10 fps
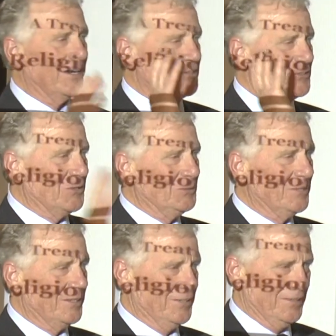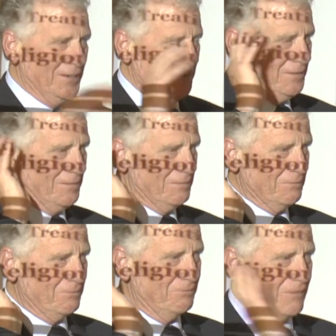got sold at a
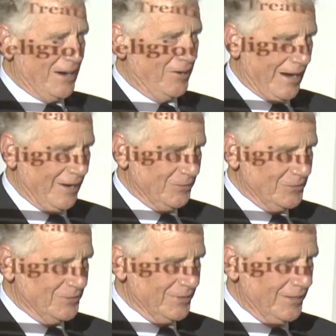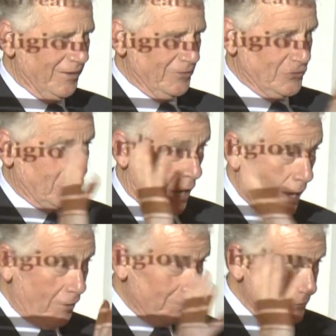firehouse. You know, it's
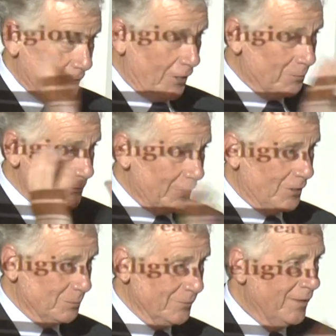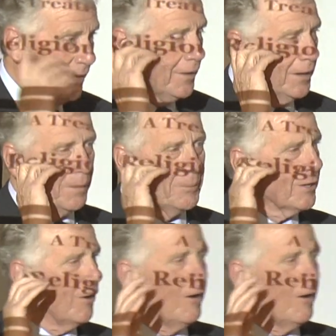terrible, terrible, terrible. Uh, but